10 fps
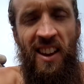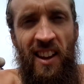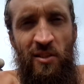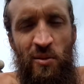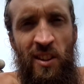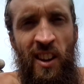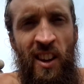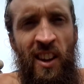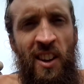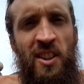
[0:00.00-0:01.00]
Hey
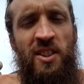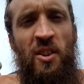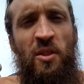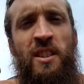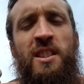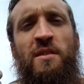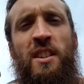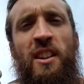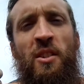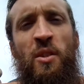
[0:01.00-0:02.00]
everyone. So in this
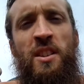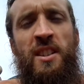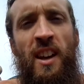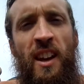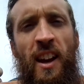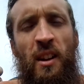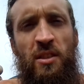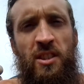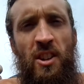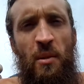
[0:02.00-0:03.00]
video I want to say
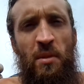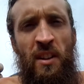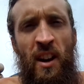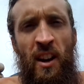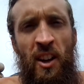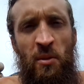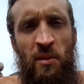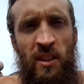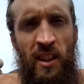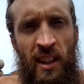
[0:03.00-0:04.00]
how to stop an
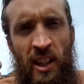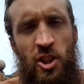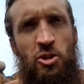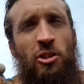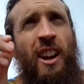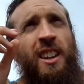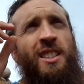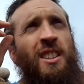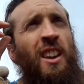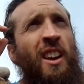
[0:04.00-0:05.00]
argument in its
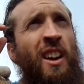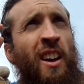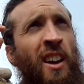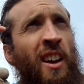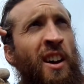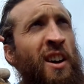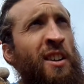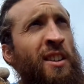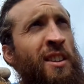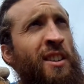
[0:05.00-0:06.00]
tracks.
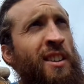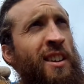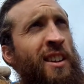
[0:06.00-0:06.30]
And